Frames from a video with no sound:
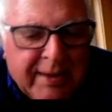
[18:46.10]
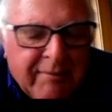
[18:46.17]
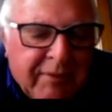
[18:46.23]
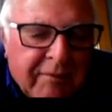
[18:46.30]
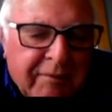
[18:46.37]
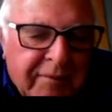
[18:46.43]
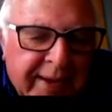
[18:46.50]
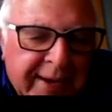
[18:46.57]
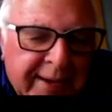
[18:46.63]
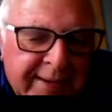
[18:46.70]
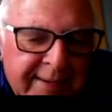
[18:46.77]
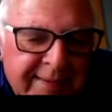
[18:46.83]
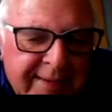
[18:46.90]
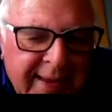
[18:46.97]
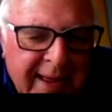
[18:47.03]
waiting for
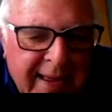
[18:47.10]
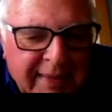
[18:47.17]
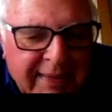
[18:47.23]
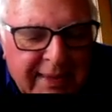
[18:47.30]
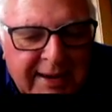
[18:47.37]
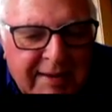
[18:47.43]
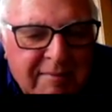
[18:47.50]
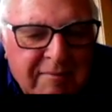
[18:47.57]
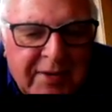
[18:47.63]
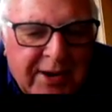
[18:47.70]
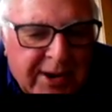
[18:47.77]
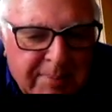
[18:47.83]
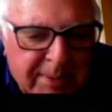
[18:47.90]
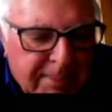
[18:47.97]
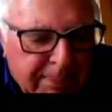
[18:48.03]
fares. They're
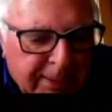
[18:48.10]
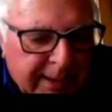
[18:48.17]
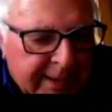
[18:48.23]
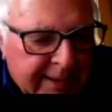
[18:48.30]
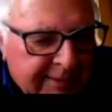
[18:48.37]
invariably